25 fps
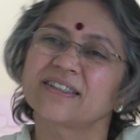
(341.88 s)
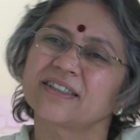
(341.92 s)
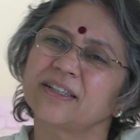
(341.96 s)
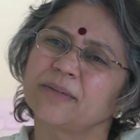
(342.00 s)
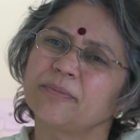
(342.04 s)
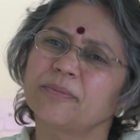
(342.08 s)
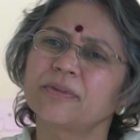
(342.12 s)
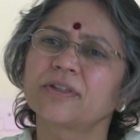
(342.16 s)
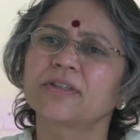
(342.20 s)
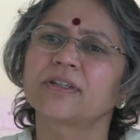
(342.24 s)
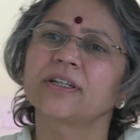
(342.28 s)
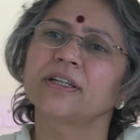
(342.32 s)

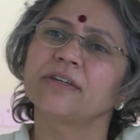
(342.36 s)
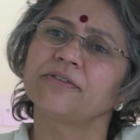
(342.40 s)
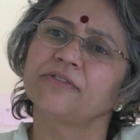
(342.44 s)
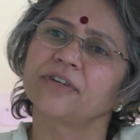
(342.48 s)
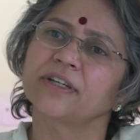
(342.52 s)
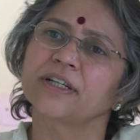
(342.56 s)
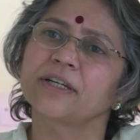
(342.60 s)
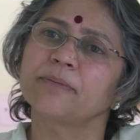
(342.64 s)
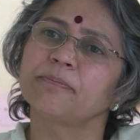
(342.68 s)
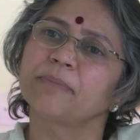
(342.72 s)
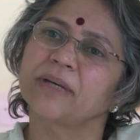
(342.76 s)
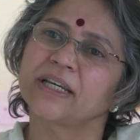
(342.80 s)
them 3
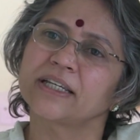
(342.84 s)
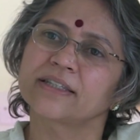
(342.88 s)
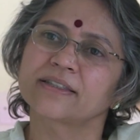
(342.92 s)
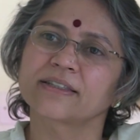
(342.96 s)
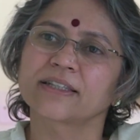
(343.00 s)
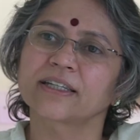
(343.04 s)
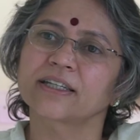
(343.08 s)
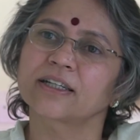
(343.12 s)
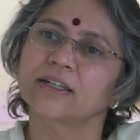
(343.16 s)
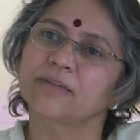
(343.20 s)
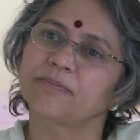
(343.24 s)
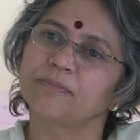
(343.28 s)
very
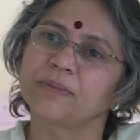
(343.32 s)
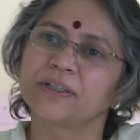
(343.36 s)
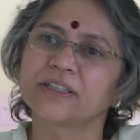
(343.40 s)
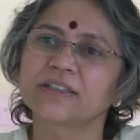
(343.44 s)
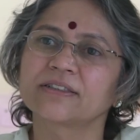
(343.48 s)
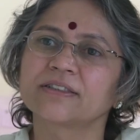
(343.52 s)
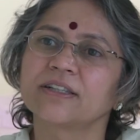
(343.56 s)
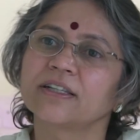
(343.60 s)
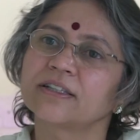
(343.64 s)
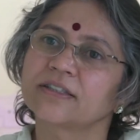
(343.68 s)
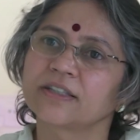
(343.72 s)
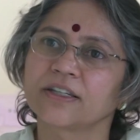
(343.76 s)
basic
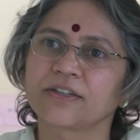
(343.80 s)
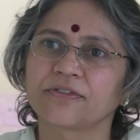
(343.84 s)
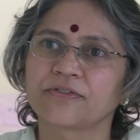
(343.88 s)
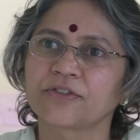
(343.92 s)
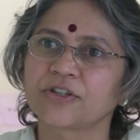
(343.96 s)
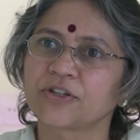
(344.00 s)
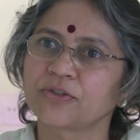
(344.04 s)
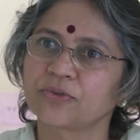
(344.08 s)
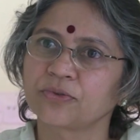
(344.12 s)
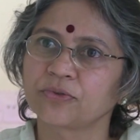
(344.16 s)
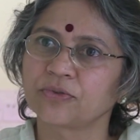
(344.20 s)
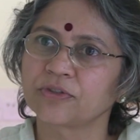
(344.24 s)
personal
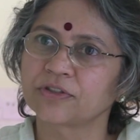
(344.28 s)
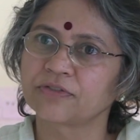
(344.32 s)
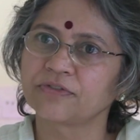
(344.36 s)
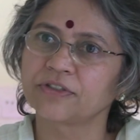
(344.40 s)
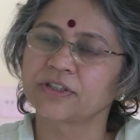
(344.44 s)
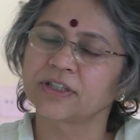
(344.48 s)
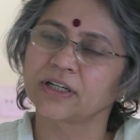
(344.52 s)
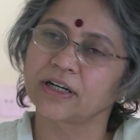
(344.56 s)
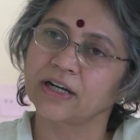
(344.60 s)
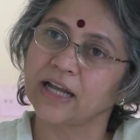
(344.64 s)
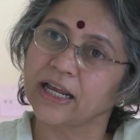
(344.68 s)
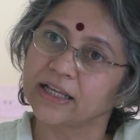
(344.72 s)
safety rules,
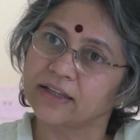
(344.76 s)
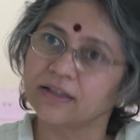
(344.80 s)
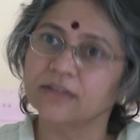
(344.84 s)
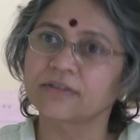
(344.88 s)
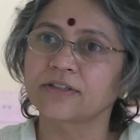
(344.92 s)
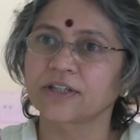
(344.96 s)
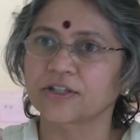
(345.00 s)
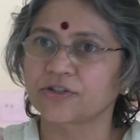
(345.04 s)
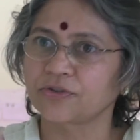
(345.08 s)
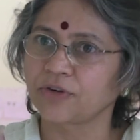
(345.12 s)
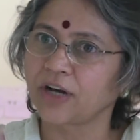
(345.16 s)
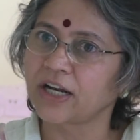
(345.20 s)
which are like the
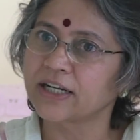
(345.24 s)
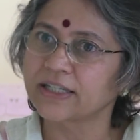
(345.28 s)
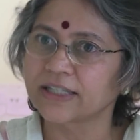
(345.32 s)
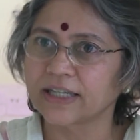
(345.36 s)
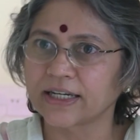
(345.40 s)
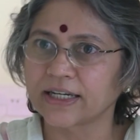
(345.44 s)
sexuality